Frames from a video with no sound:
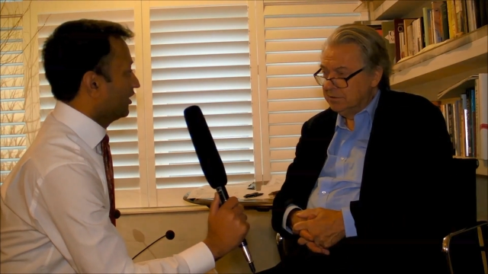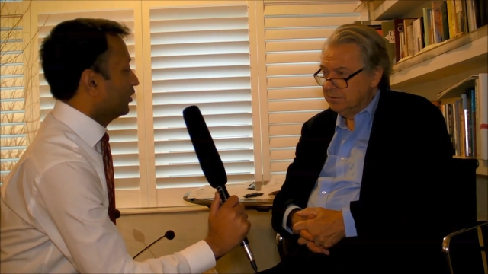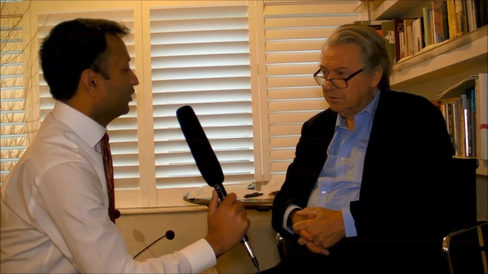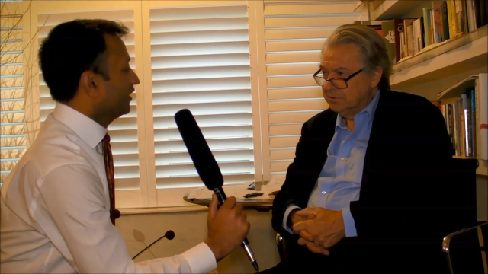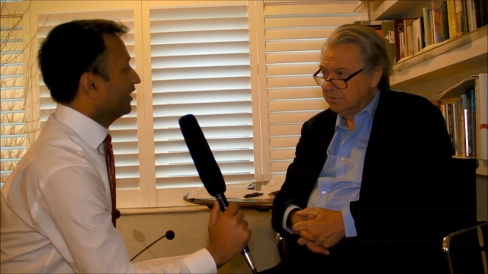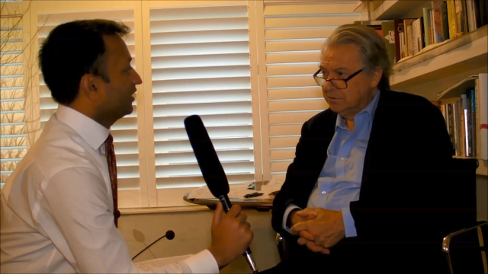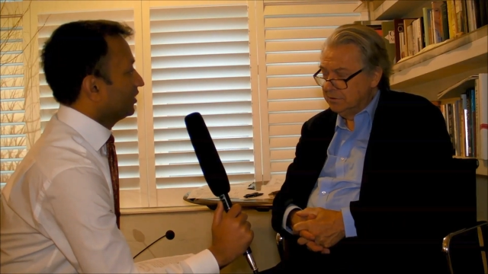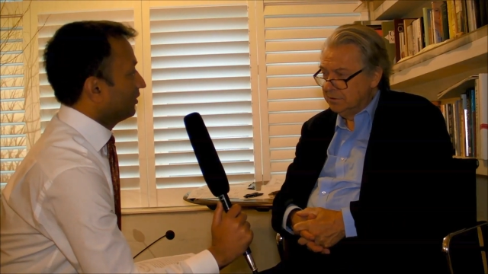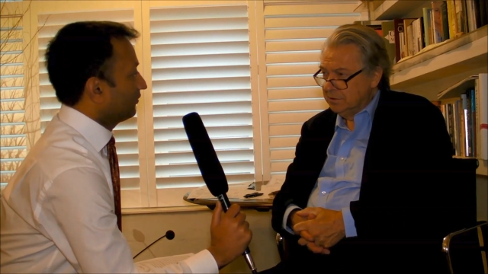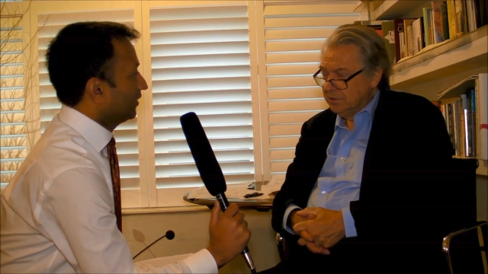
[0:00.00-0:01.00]
Speaker 1: Do you think that
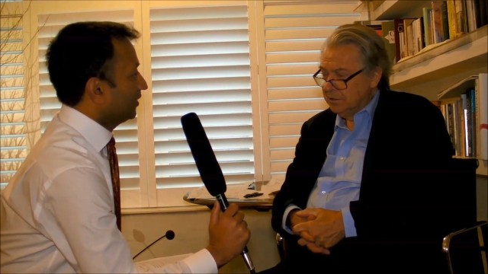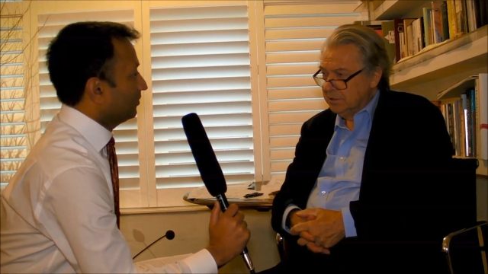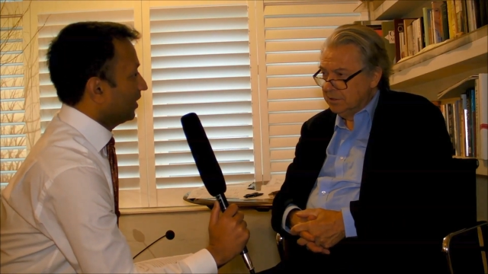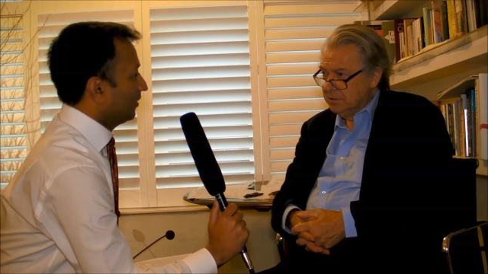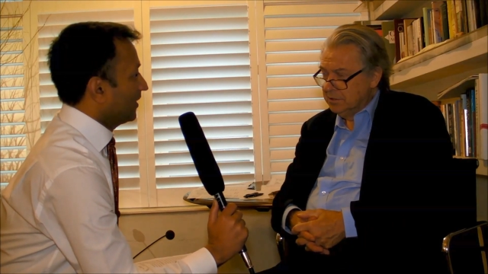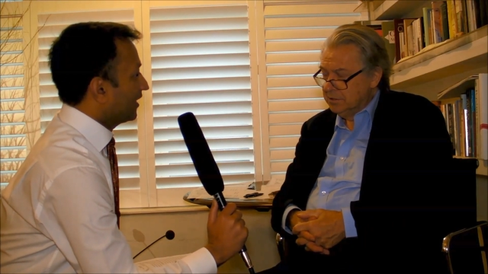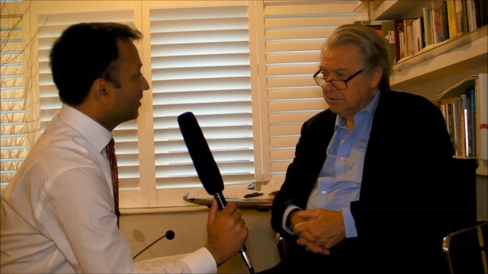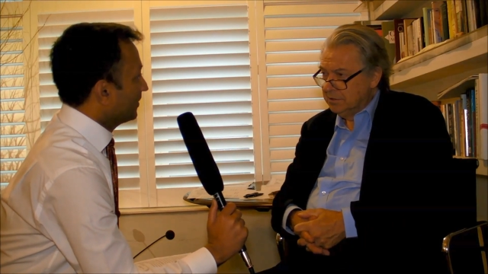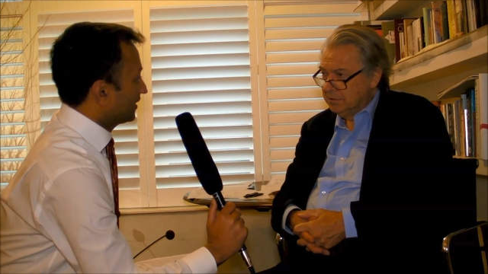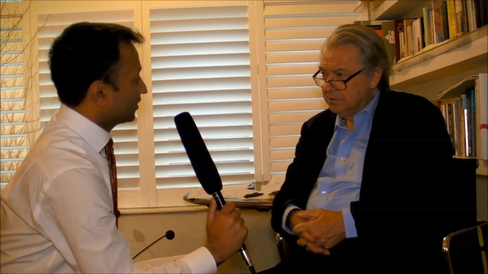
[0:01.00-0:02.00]
uh, film uh,
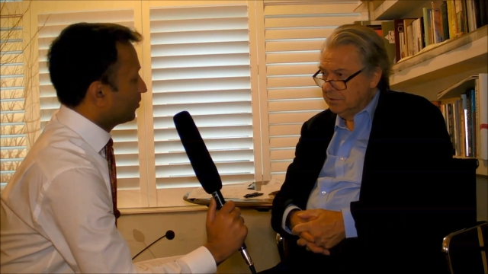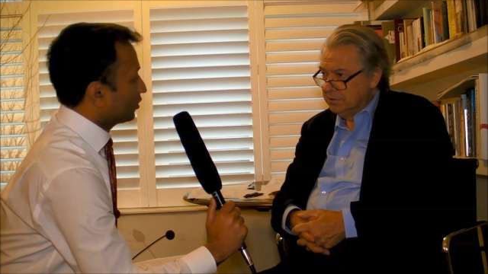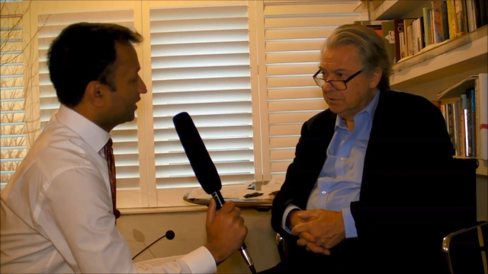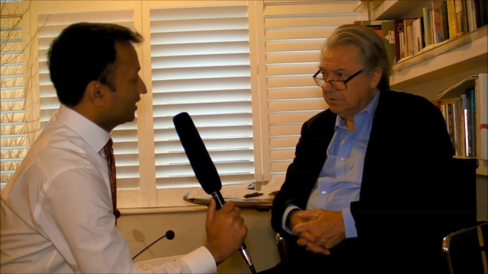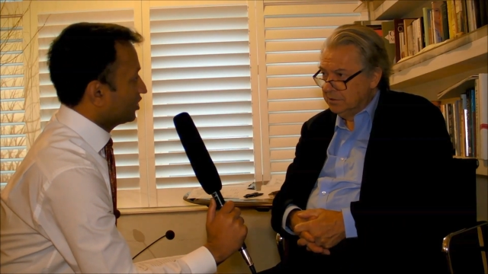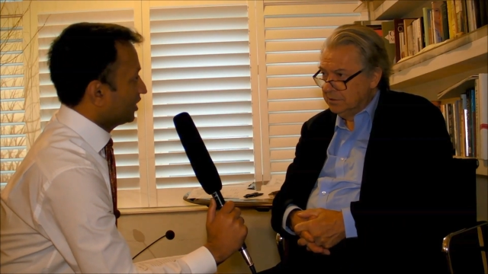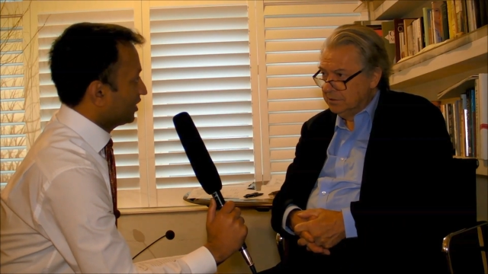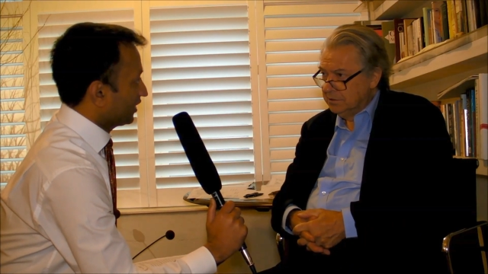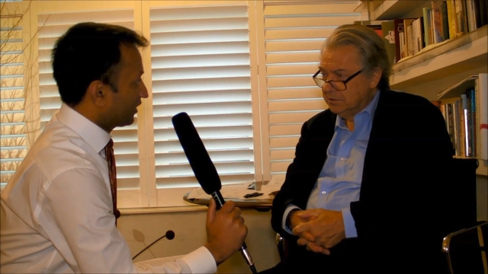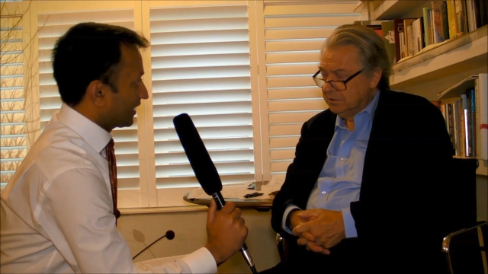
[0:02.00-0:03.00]
making business model is
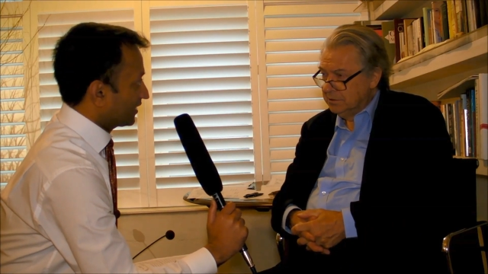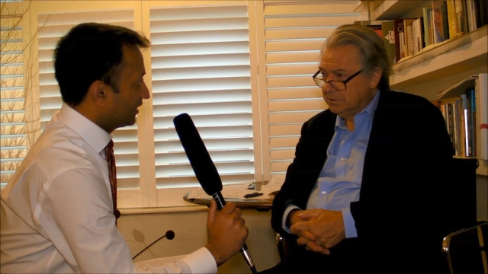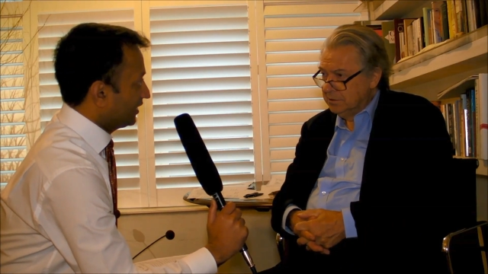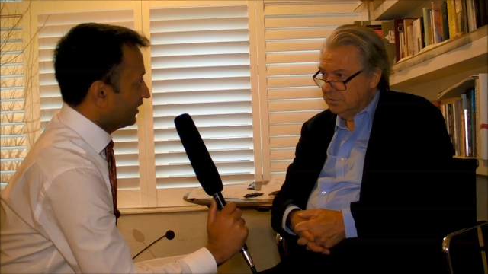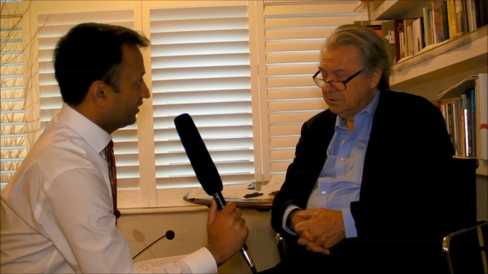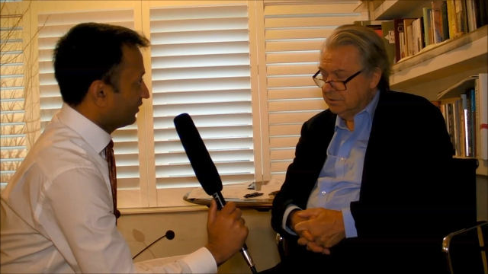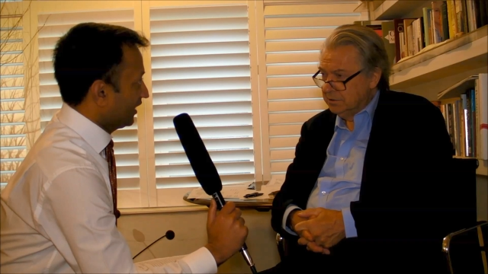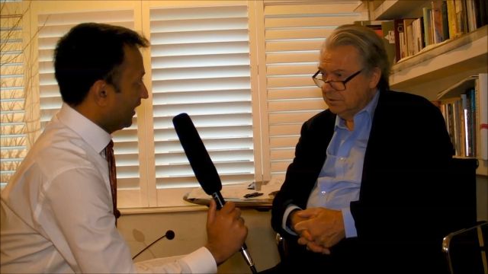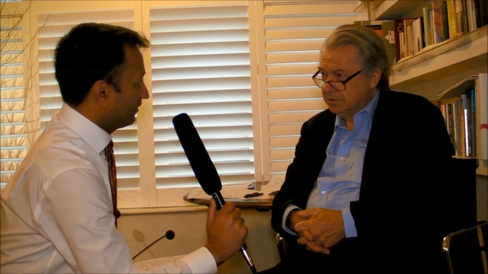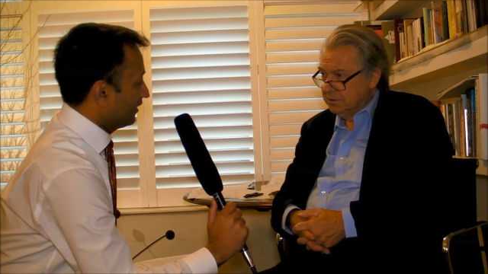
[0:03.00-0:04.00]
changing drastically with
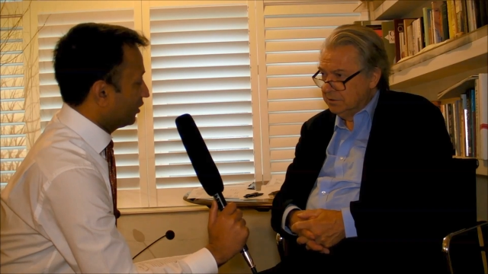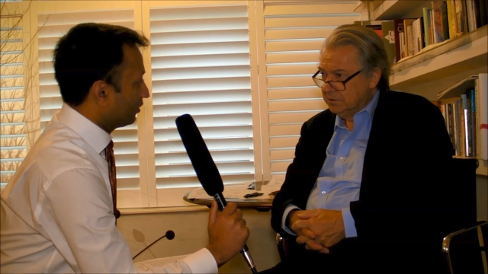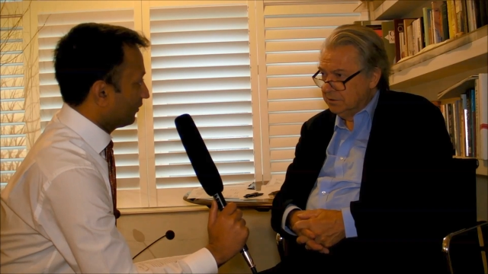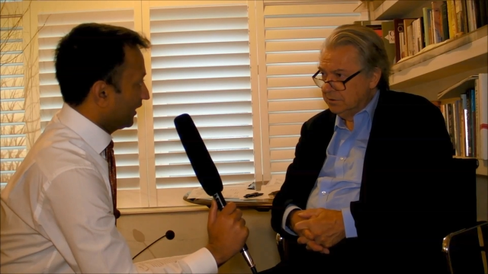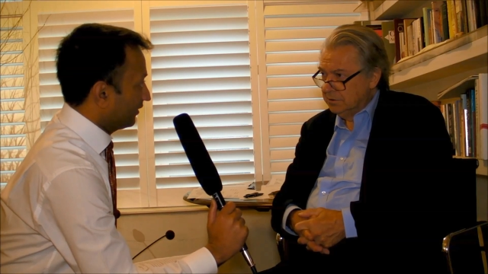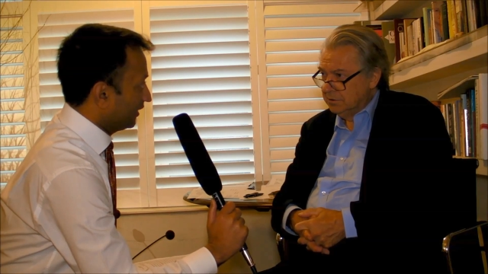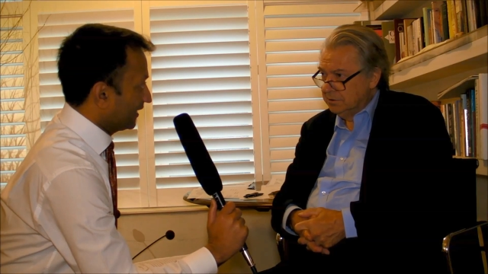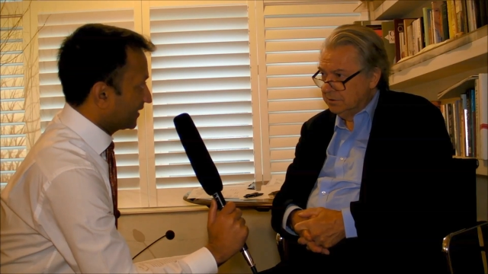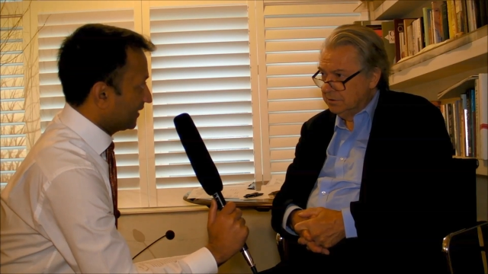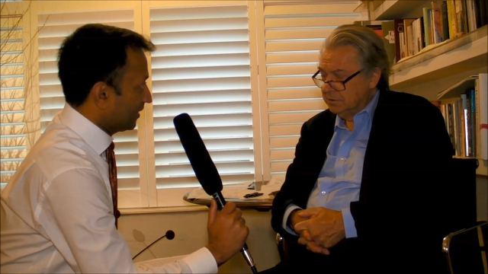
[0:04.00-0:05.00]
the advent of
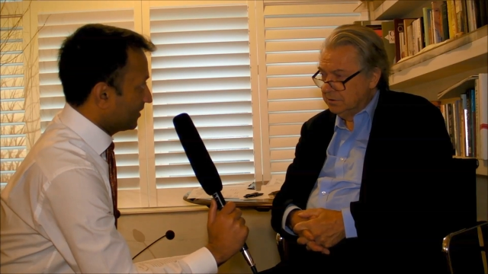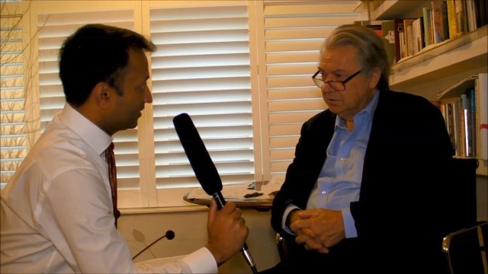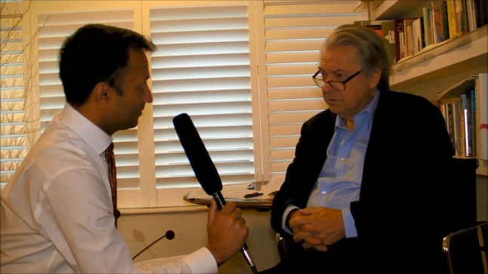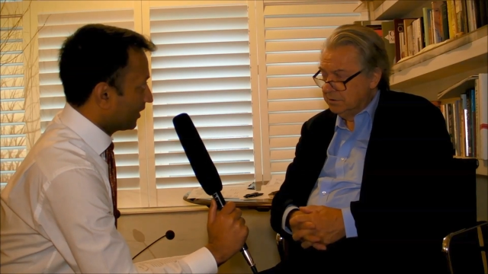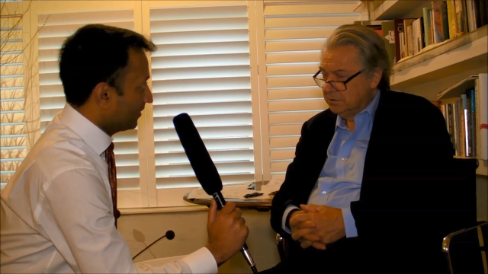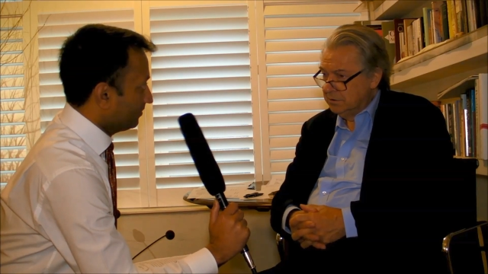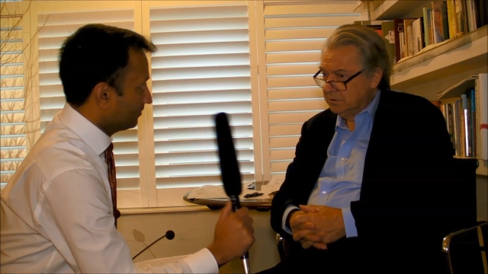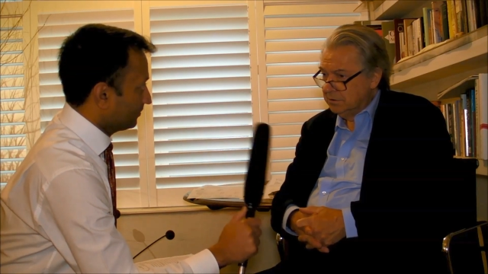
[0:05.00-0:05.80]
Netflix and Amazon Prime?